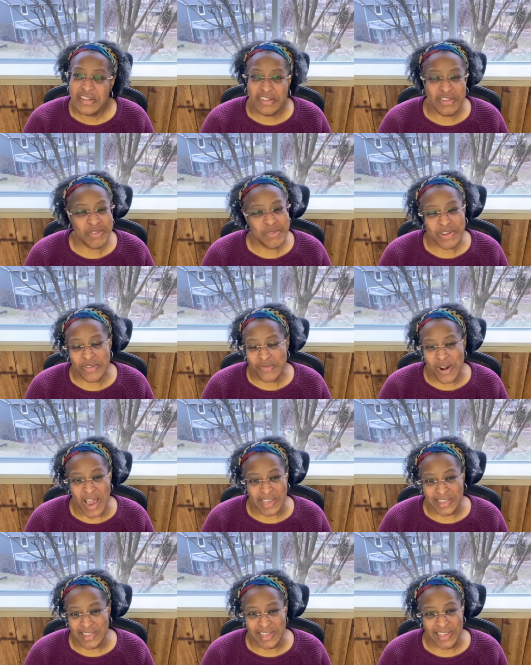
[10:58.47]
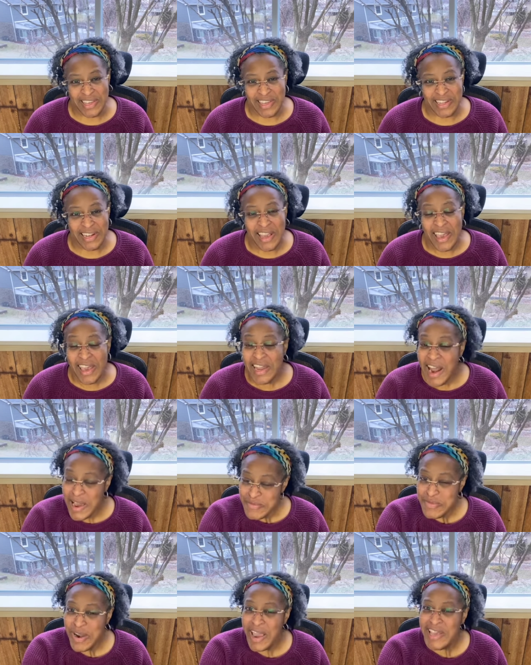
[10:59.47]
do it right then. And I
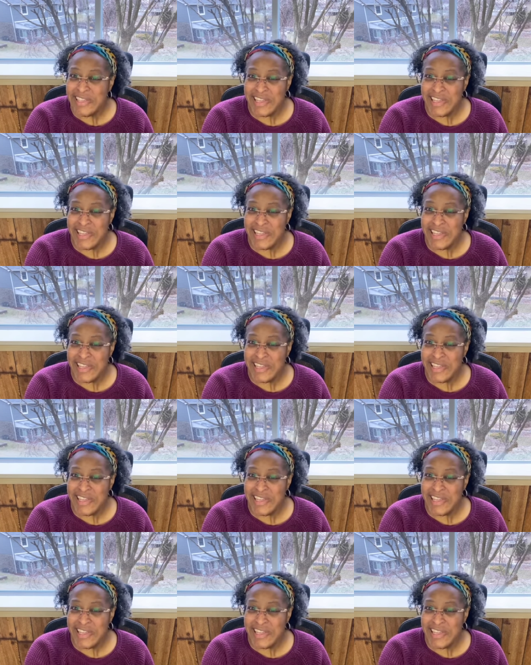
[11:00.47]
praise